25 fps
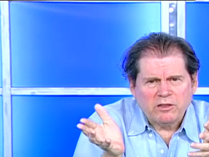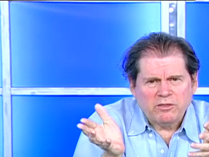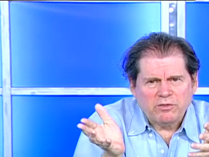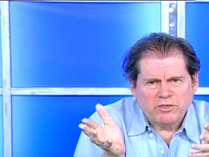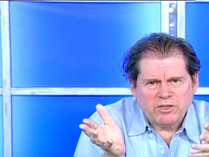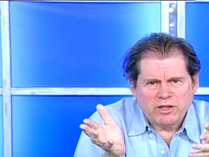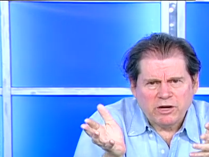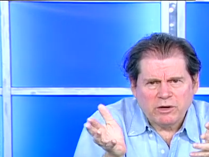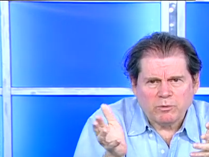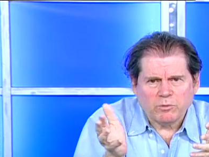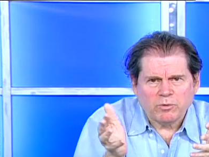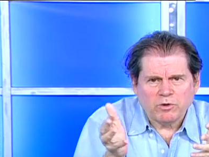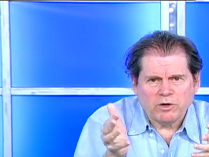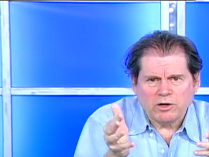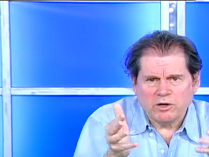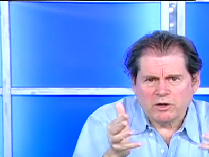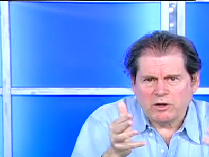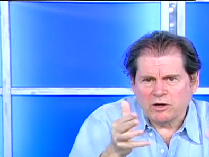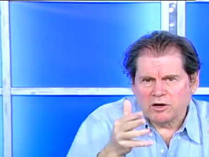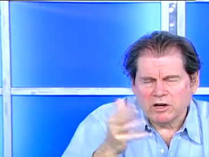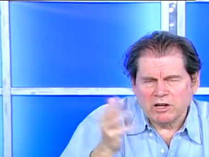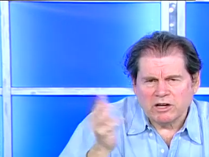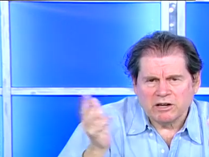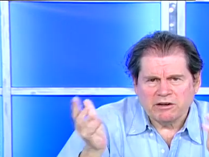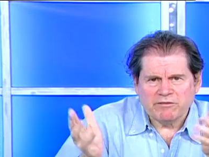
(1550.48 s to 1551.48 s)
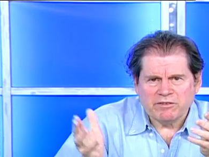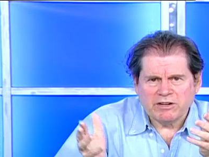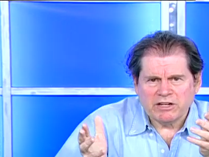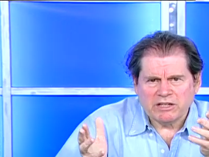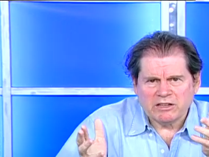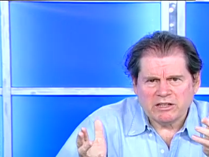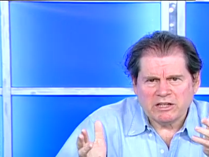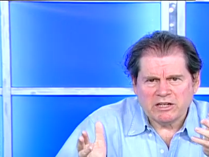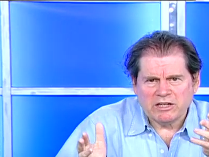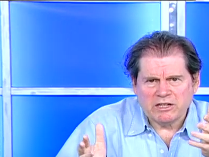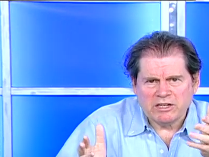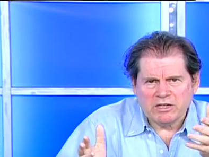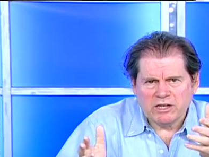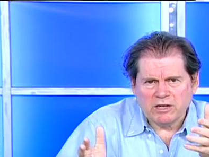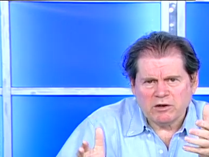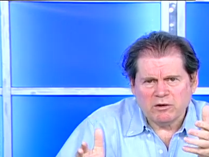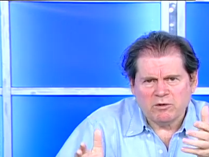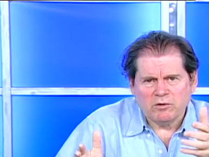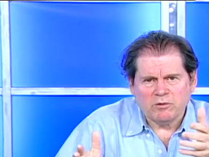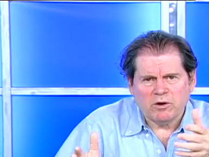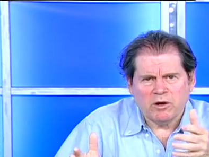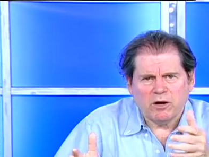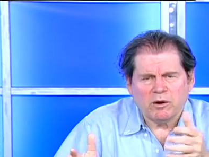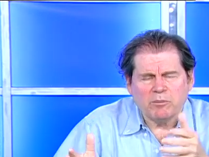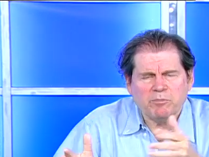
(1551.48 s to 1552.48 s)
that weren't loving, that
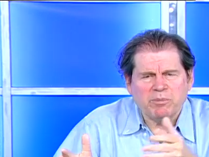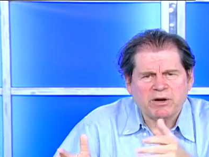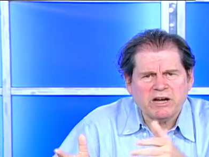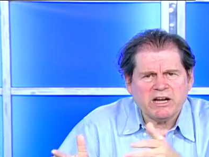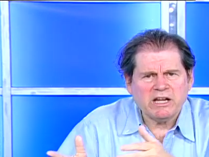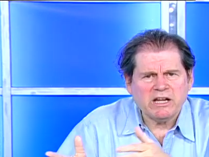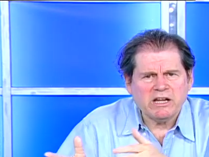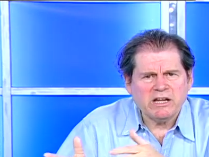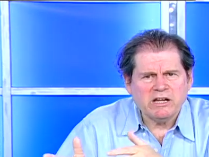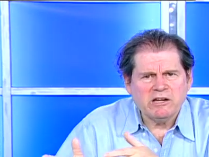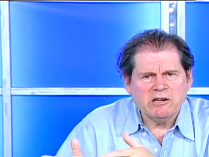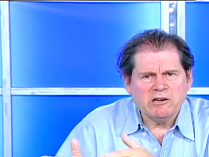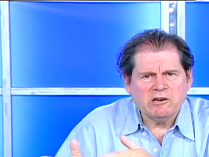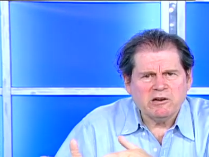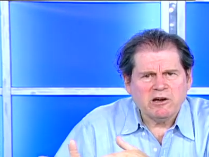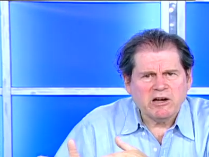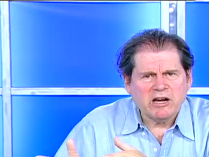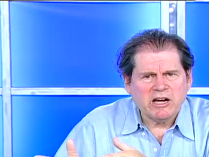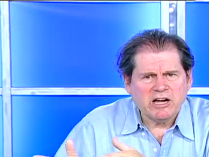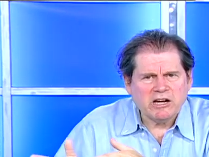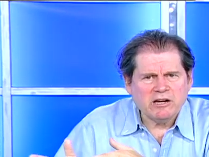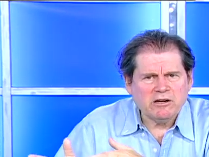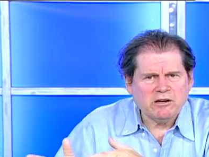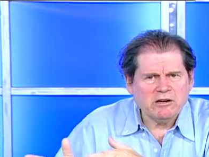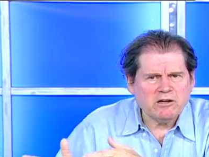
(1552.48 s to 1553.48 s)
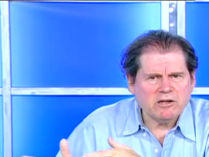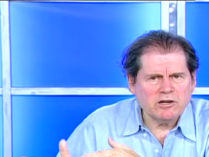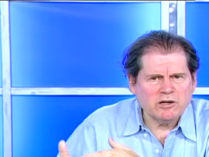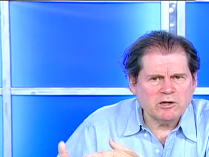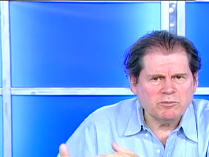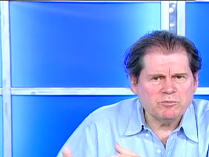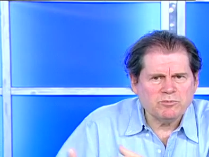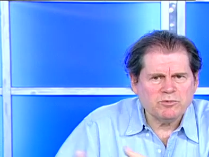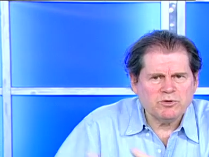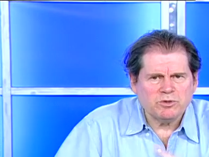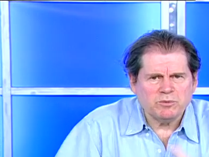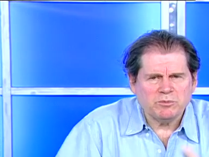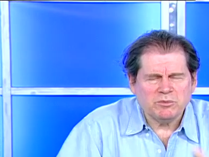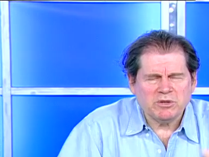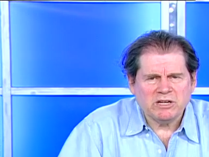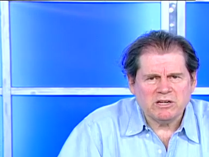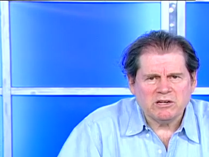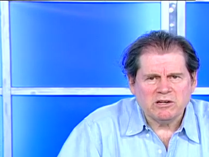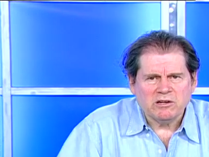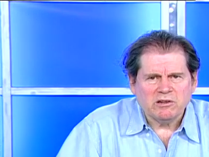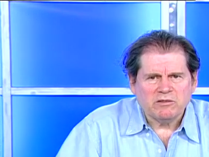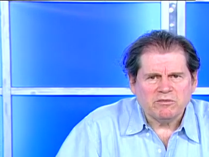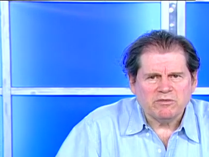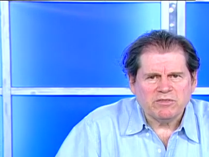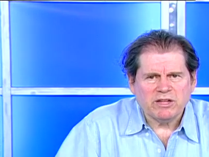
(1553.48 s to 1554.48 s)
didn't obey and come to me,
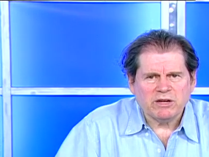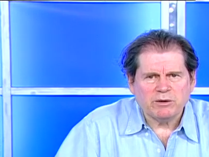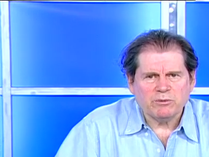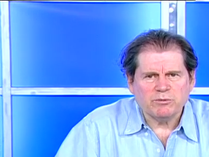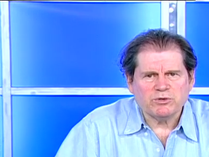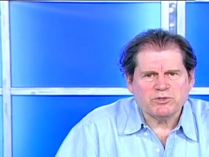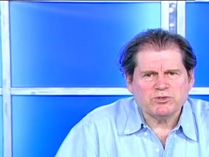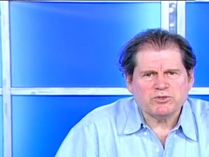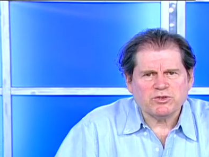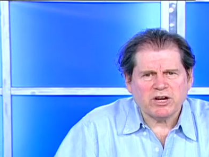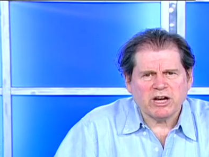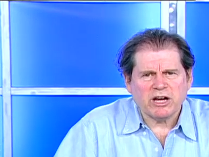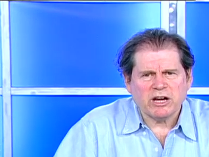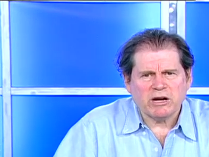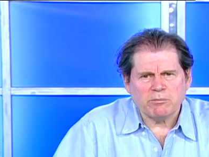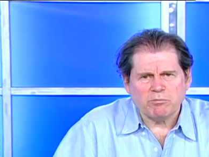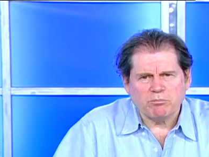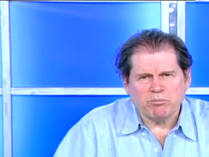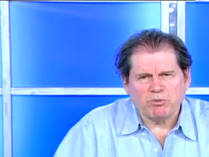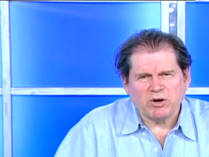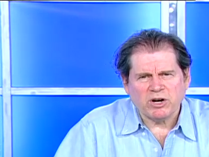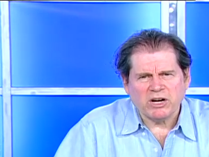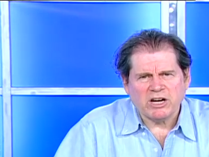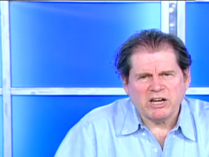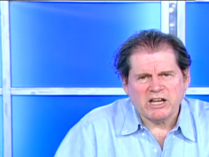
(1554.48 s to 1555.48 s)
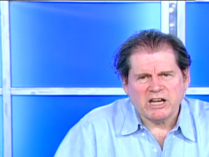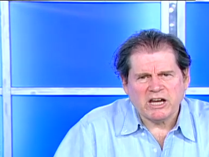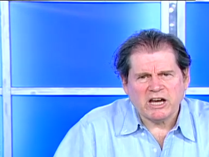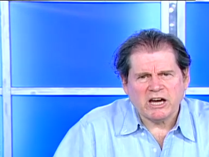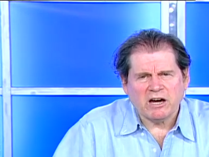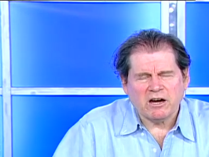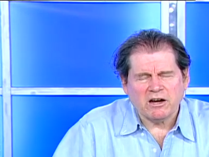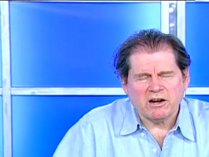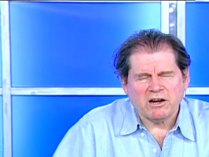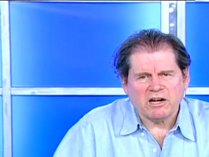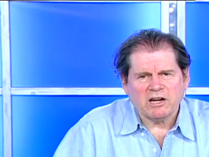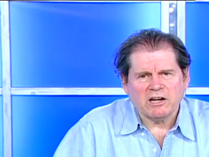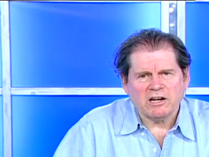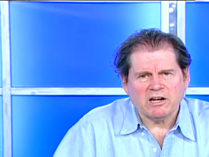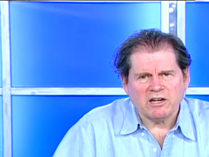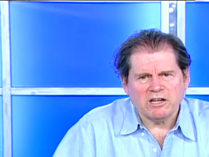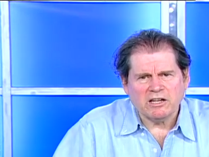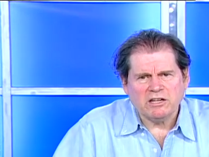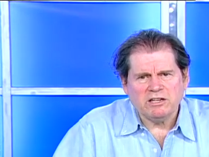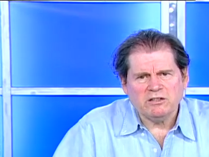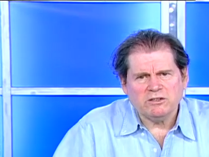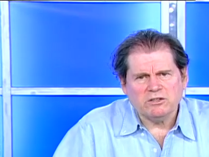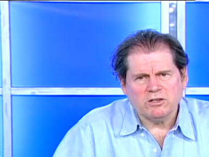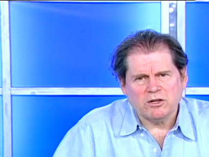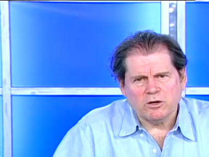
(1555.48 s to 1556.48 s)
that would try to break out and
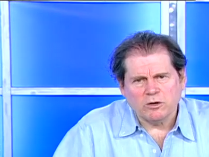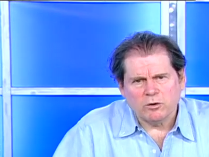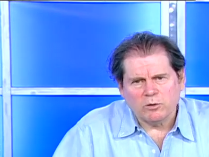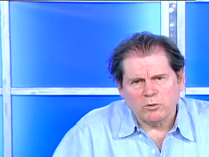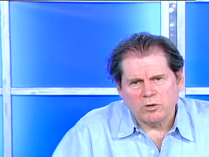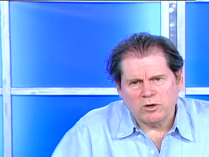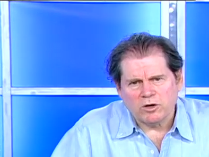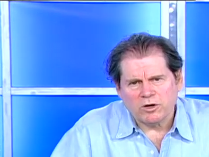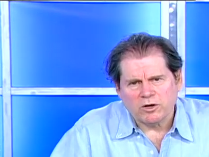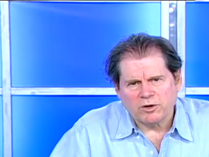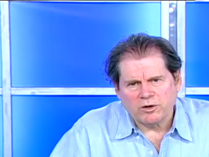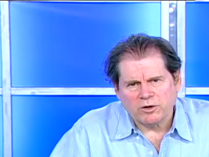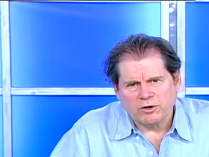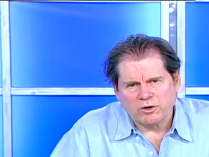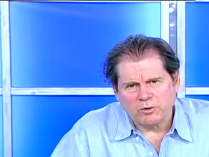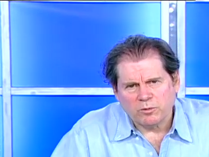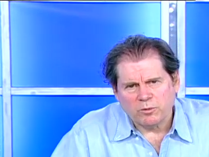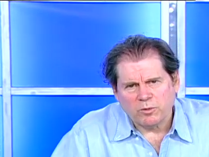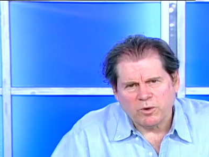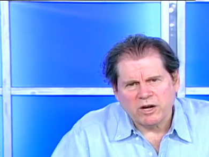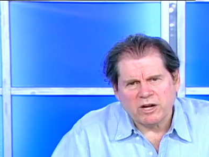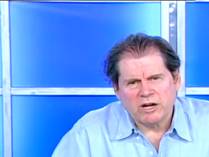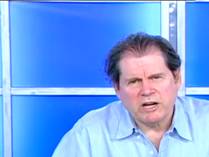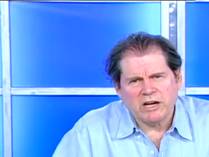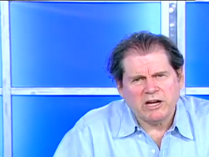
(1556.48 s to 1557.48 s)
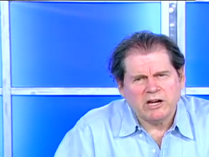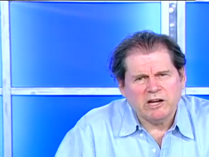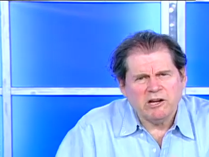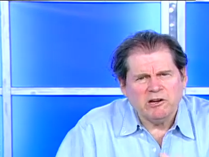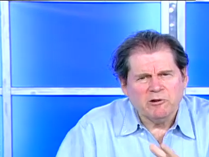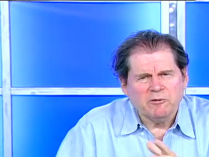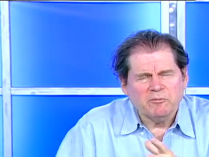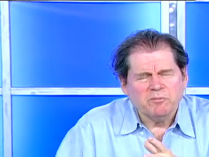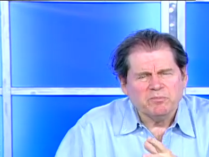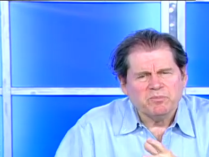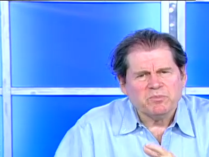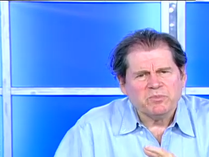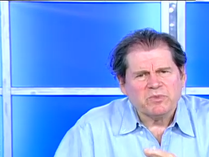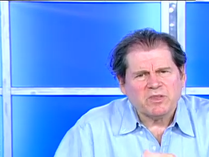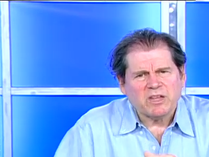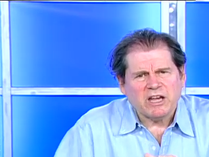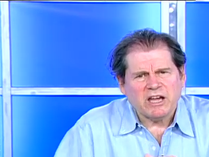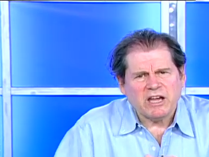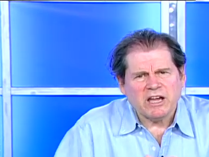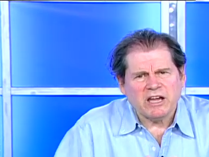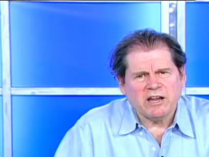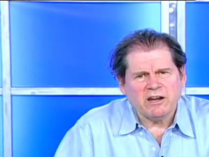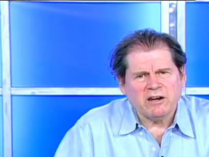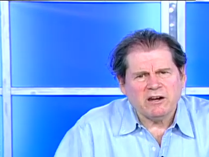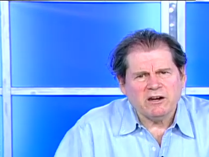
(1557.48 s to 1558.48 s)
lead the whole herd away
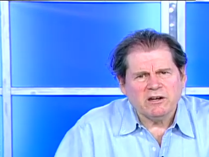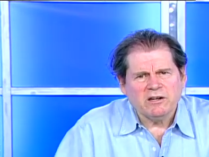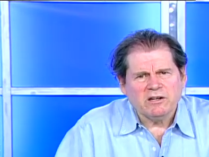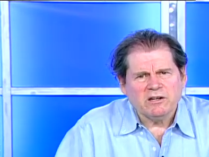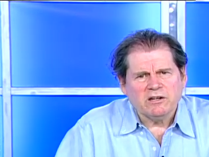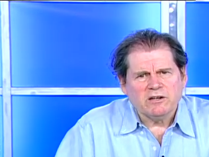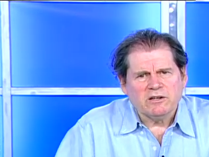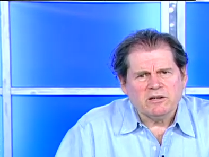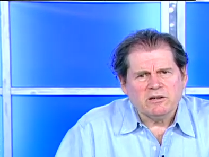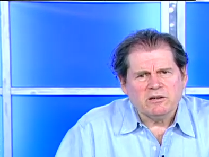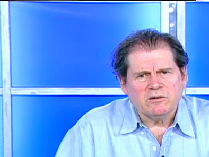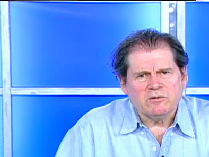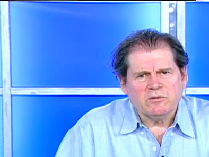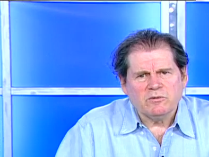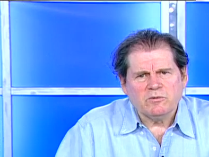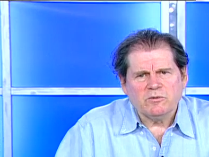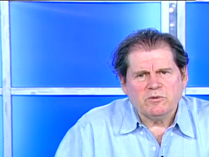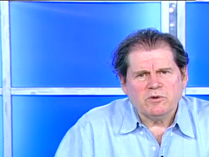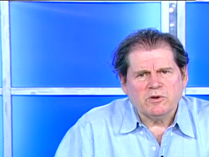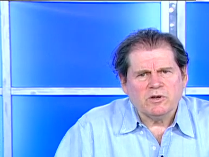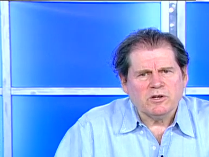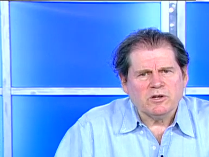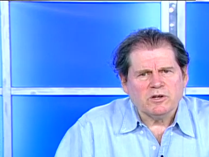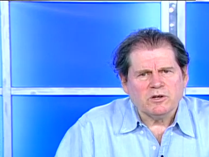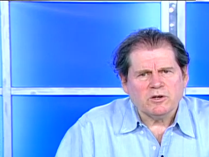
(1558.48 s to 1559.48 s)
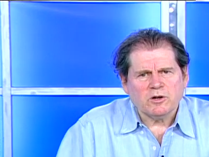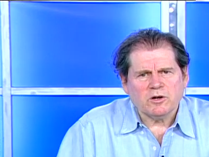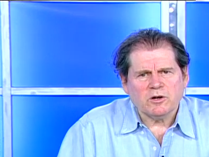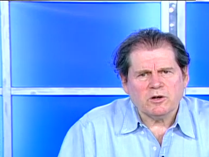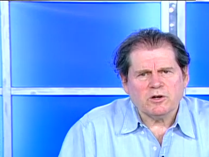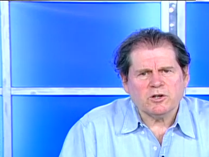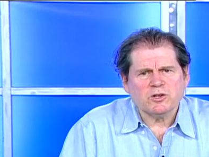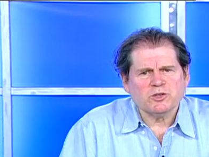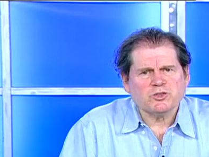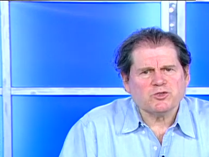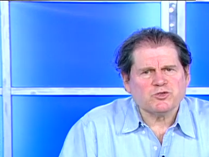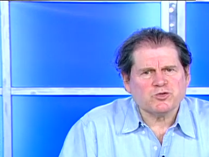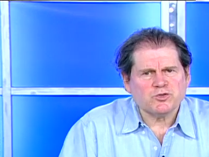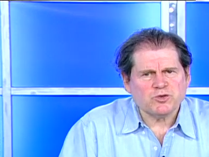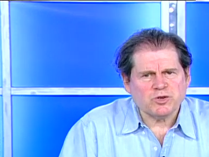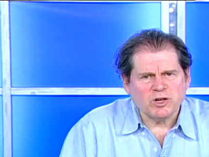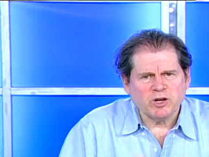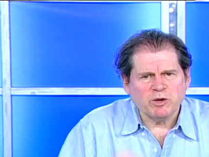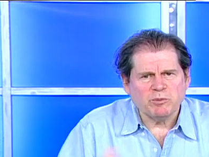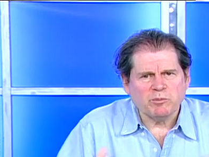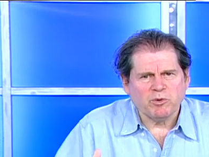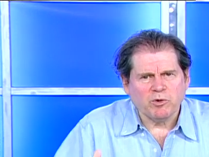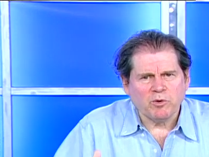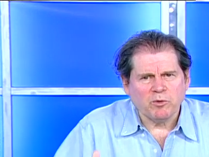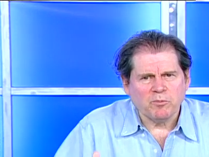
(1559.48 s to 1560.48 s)
and cause
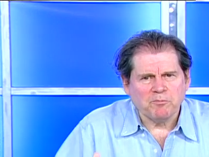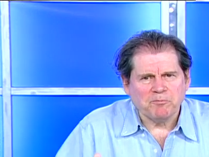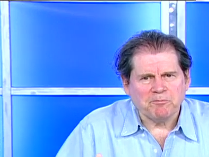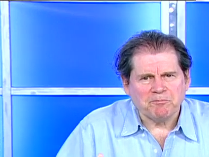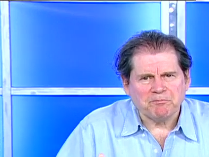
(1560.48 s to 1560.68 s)
trouble.